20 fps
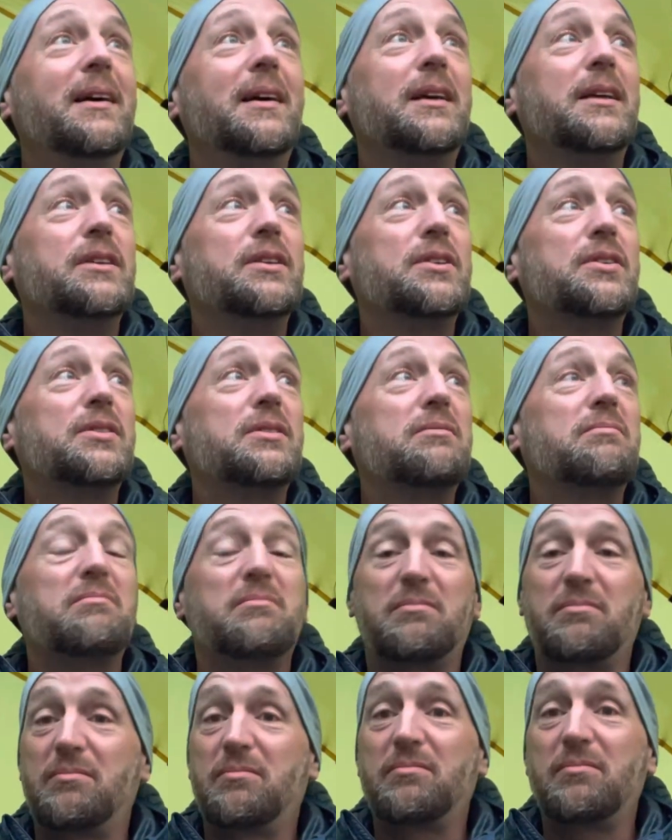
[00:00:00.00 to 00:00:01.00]
just,
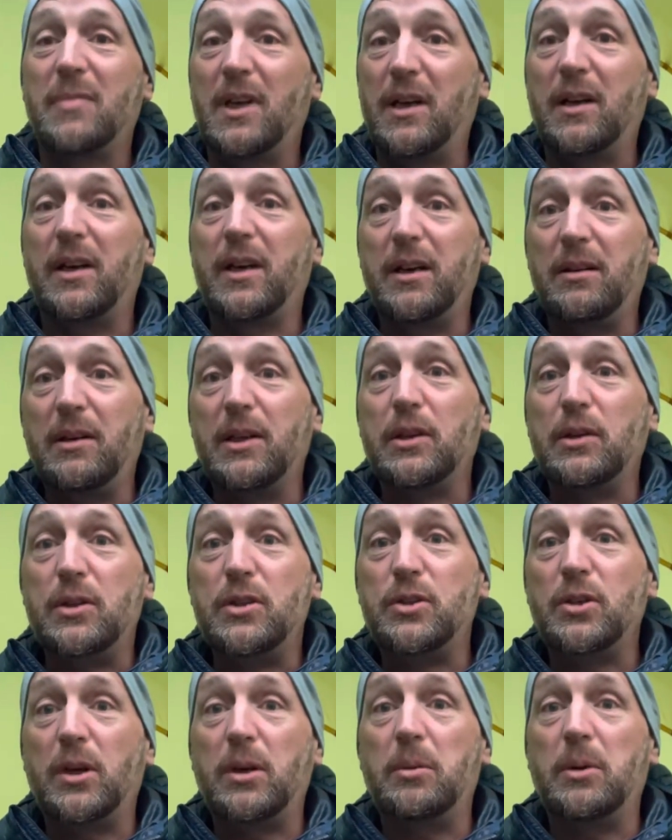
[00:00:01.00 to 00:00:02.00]
I really do
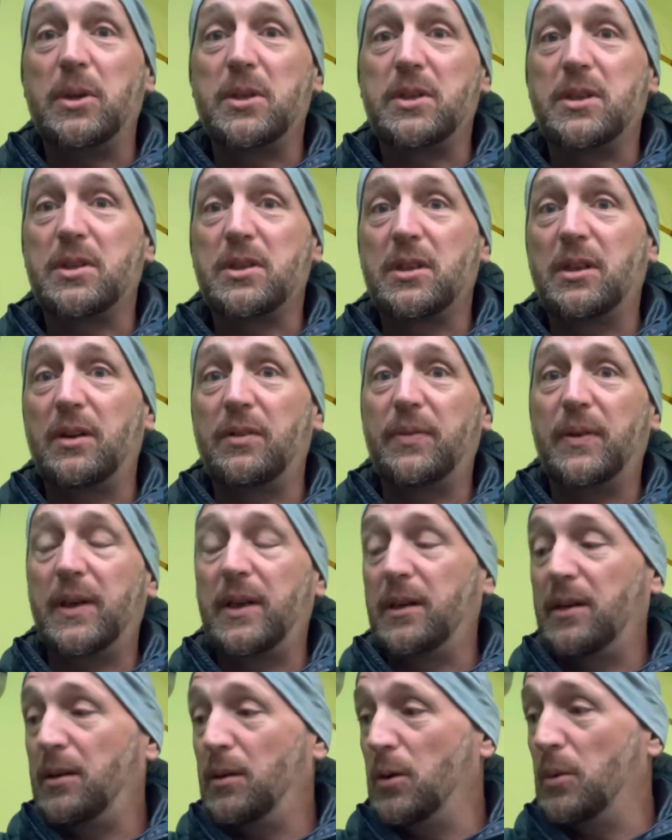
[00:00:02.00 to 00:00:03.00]
enjoy watching the stuff,
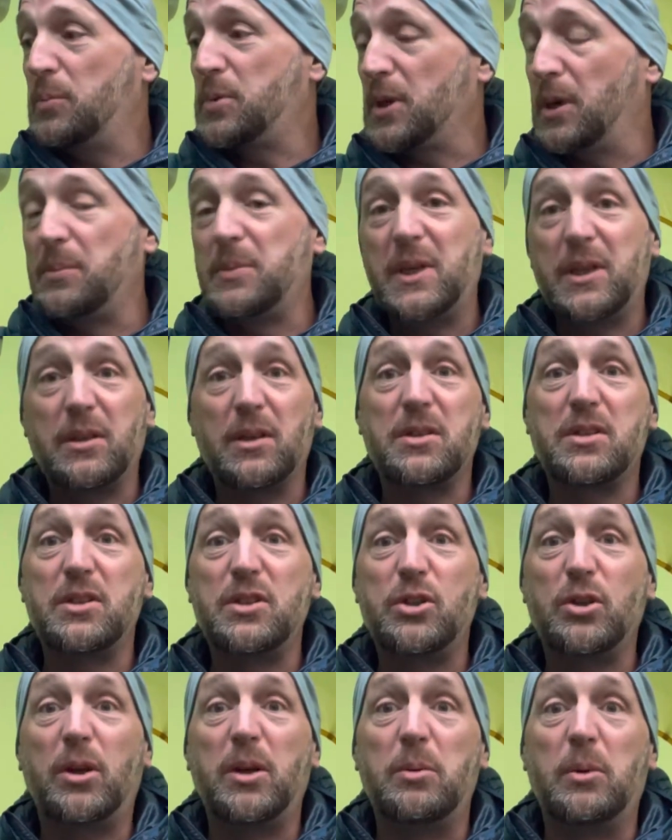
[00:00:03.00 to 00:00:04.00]
and I hope somebody does
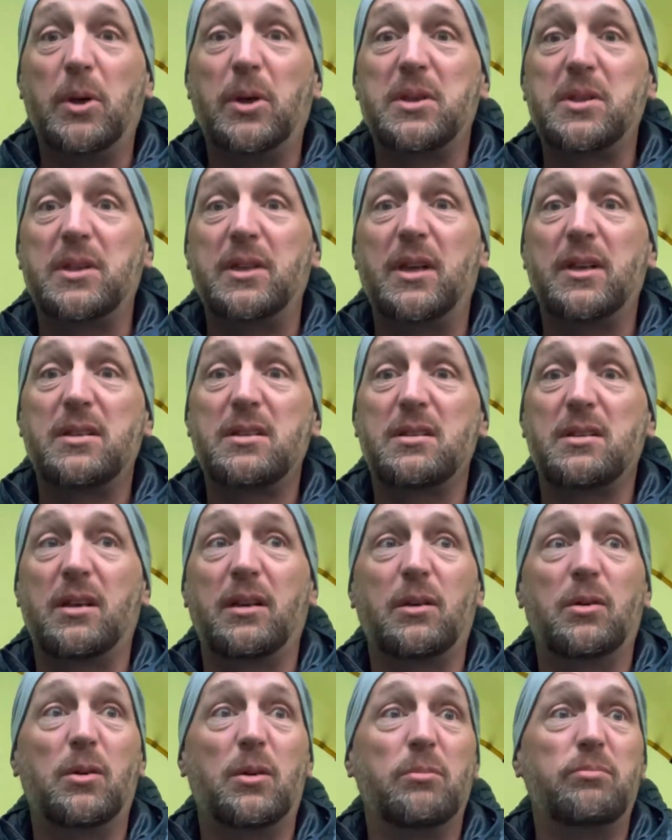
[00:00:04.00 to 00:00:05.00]
enjoy watching this,
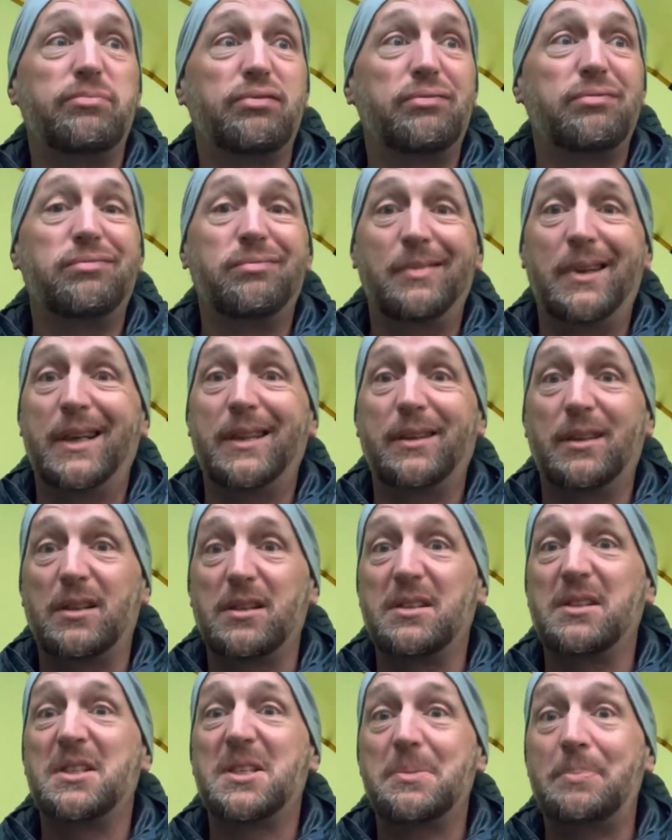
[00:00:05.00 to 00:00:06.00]
and I hope it
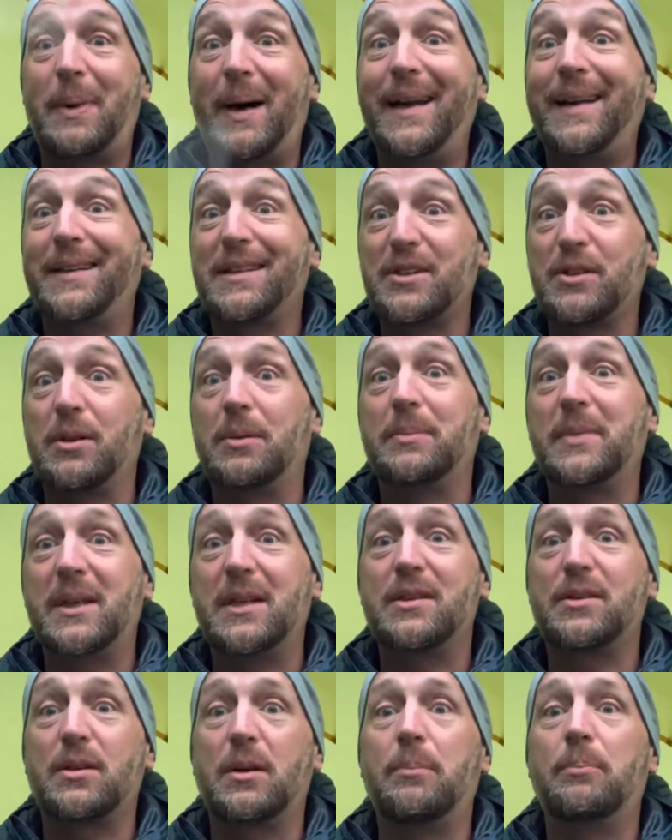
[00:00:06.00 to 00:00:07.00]
does inspire somebody
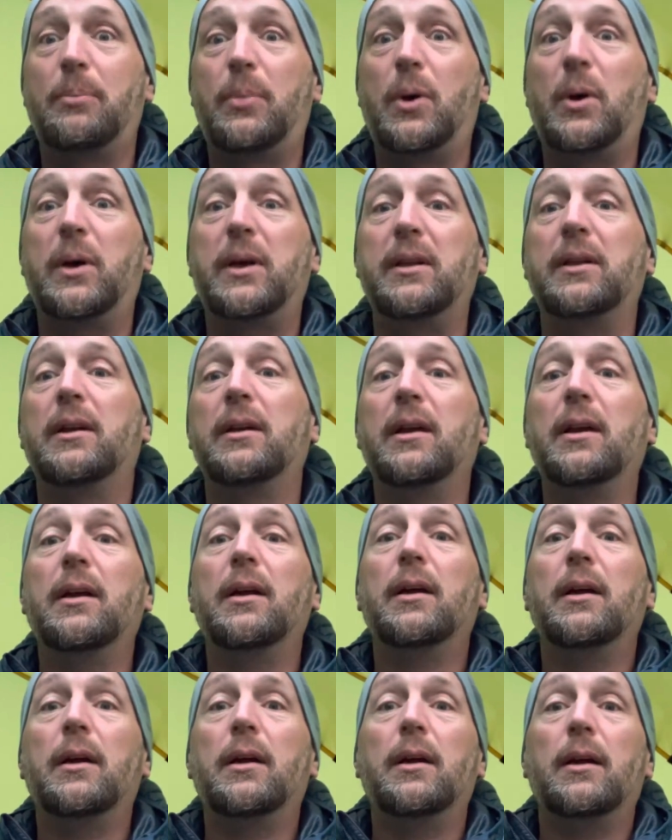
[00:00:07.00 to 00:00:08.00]
at some point
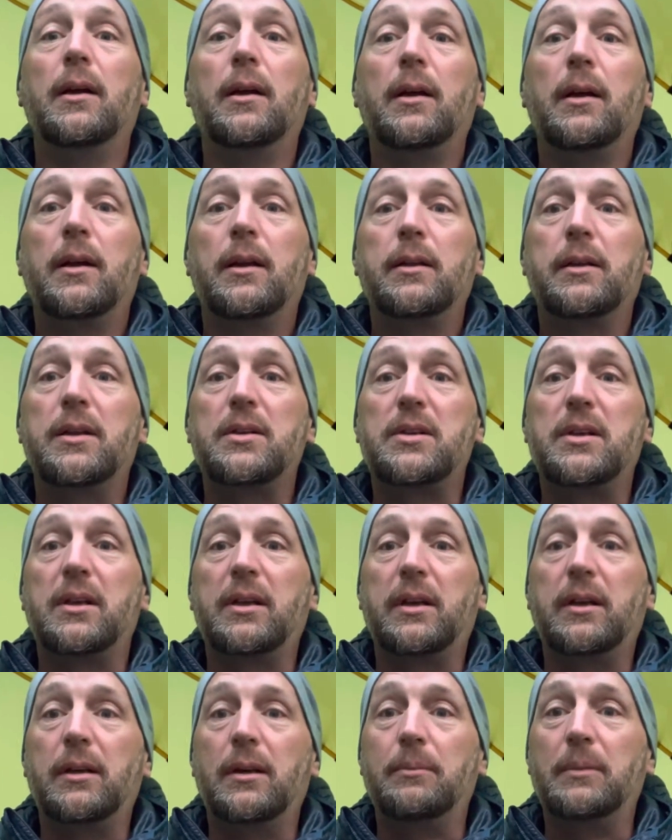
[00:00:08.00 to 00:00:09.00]
to say,
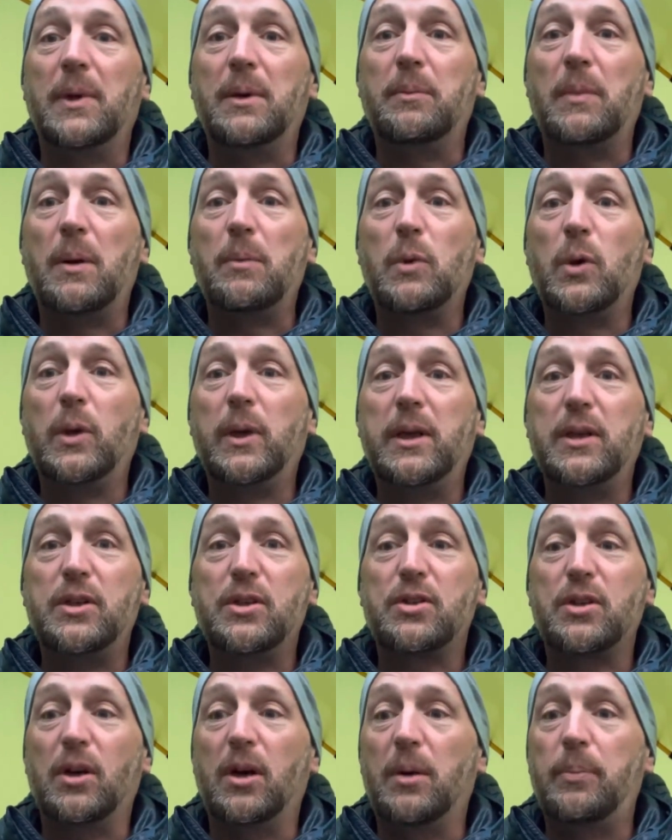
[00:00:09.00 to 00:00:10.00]
right, I'm going to
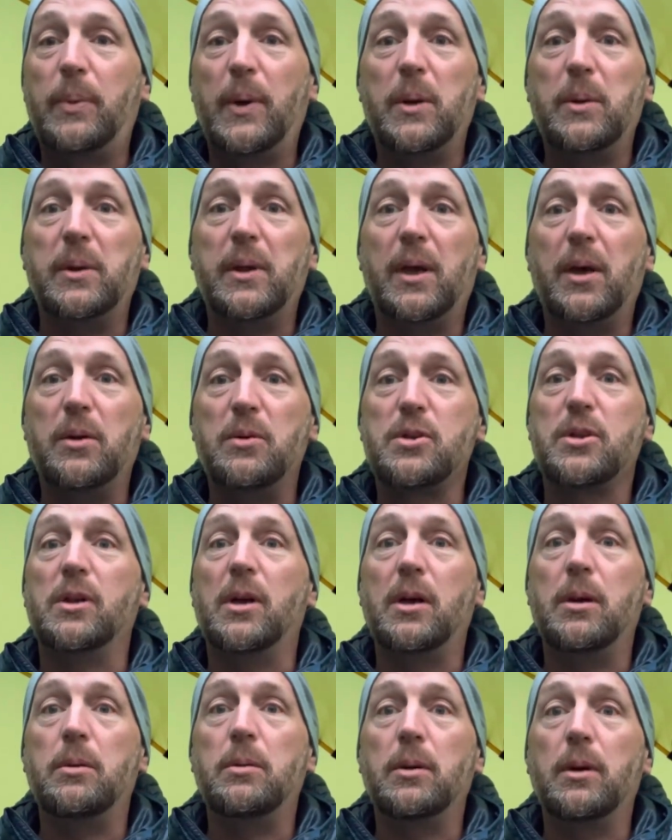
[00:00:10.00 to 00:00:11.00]
just get up out of the house now,
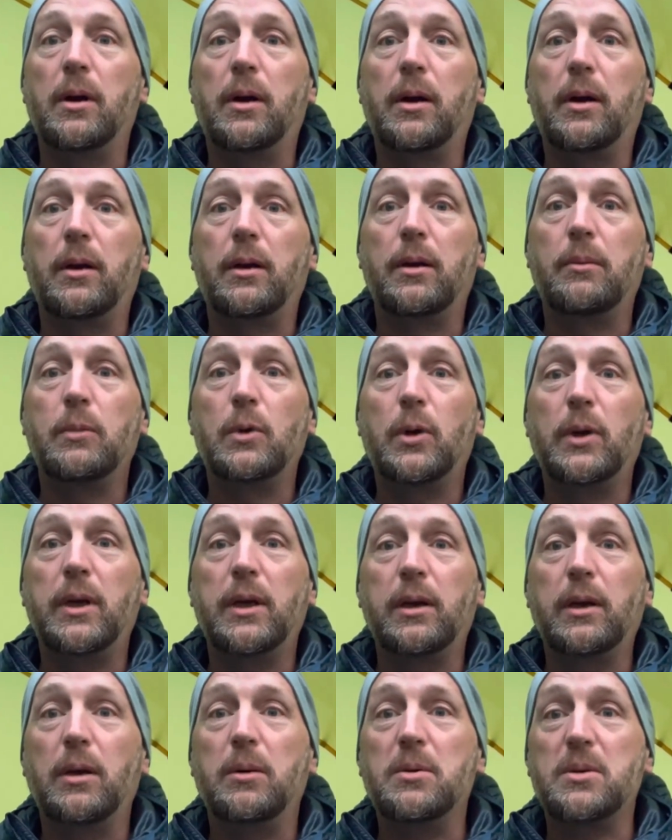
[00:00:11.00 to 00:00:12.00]
and I'm going
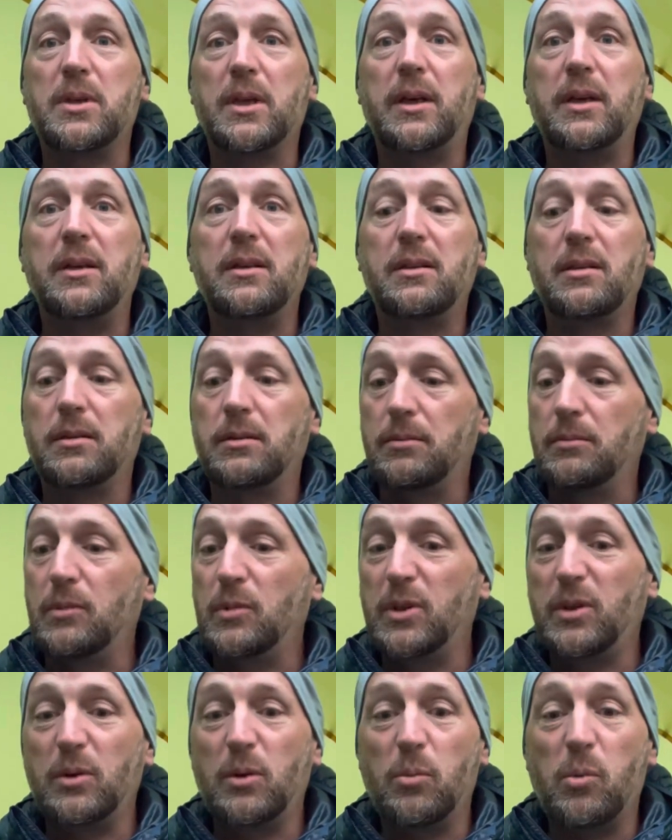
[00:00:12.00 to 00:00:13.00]
to go outside, I'm
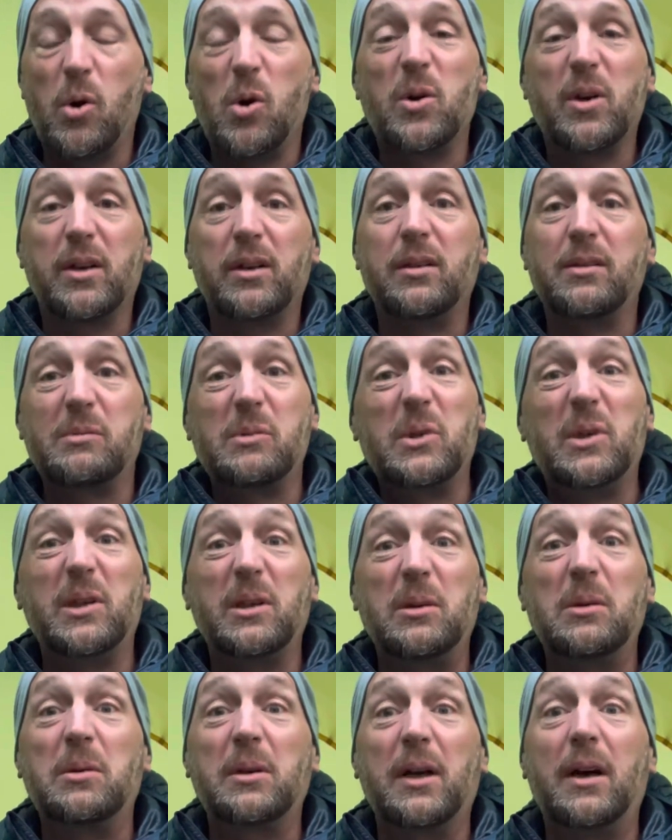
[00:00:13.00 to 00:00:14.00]
going to go walking, and I'm going
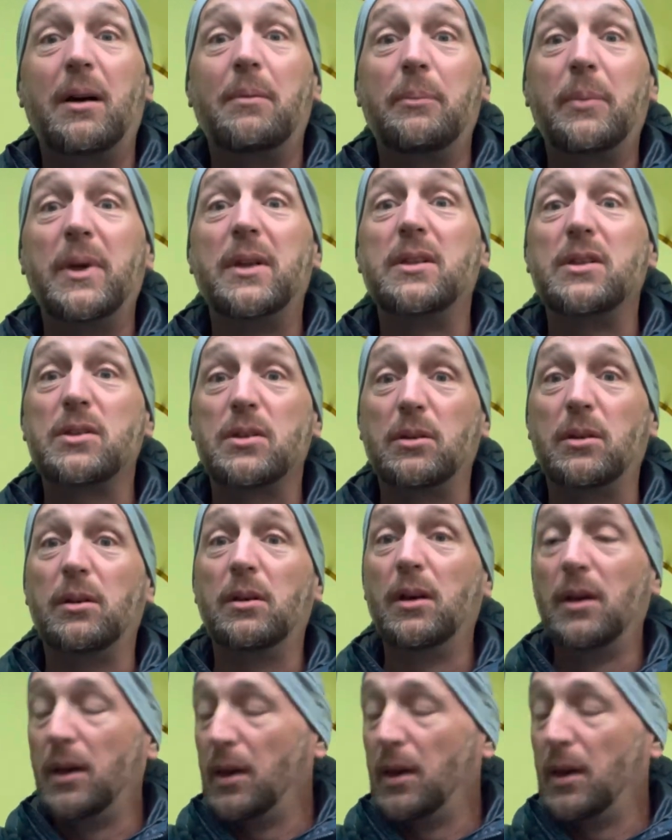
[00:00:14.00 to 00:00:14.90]
to go camping. So